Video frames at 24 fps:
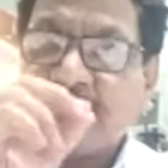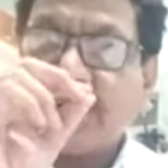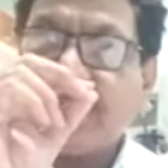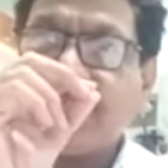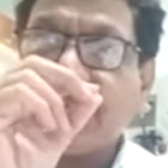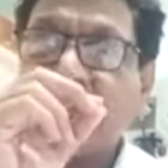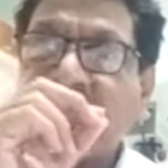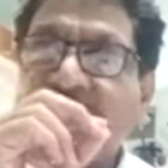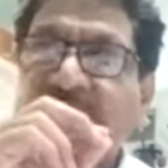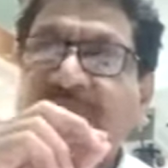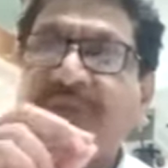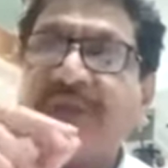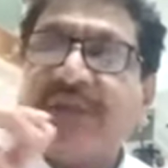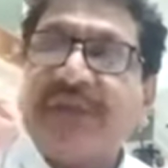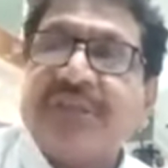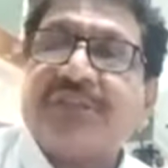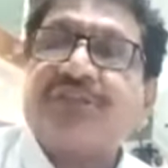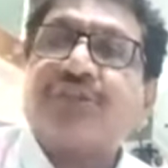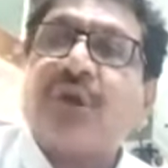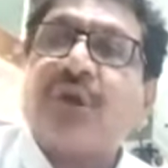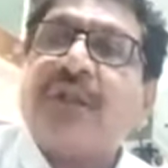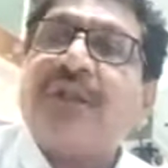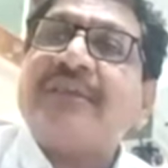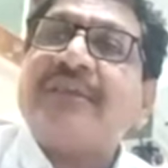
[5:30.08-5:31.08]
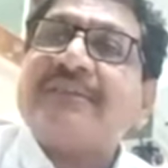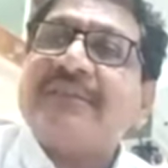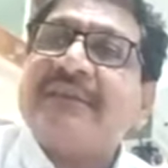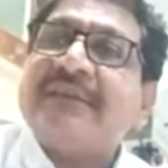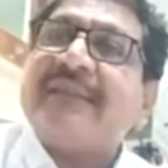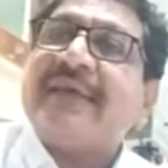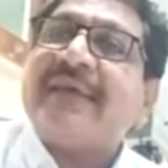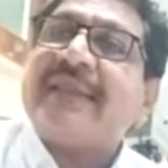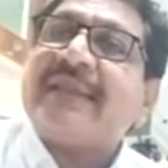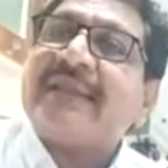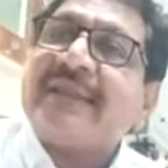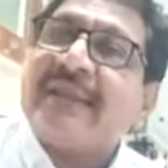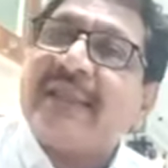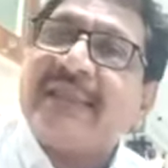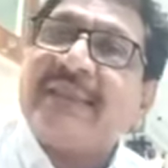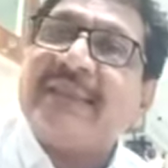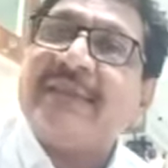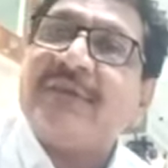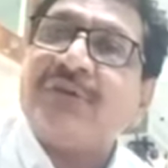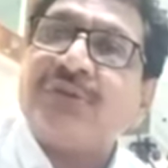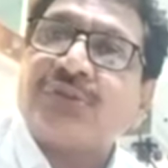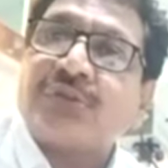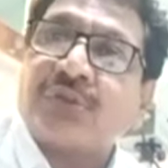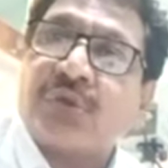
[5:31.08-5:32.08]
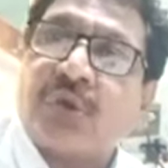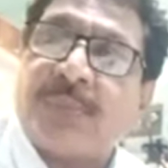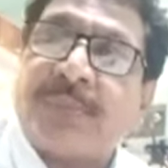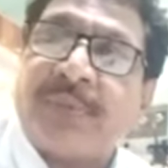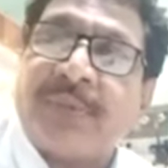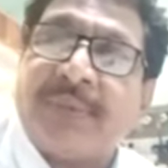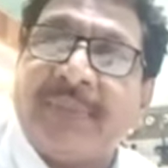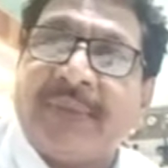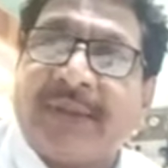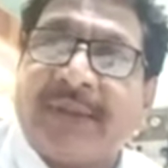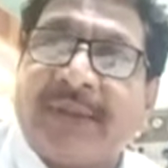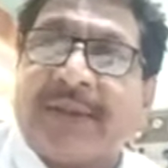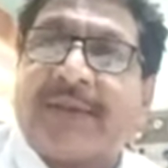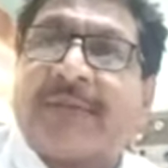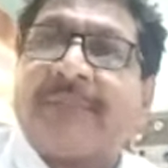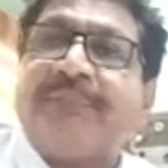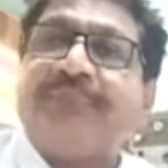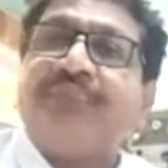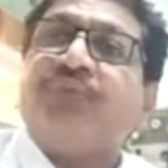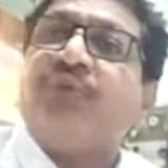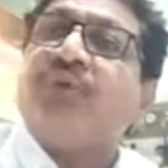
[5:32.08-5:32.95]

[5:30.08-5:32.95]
It is called as indirect laryngoscopy mirror.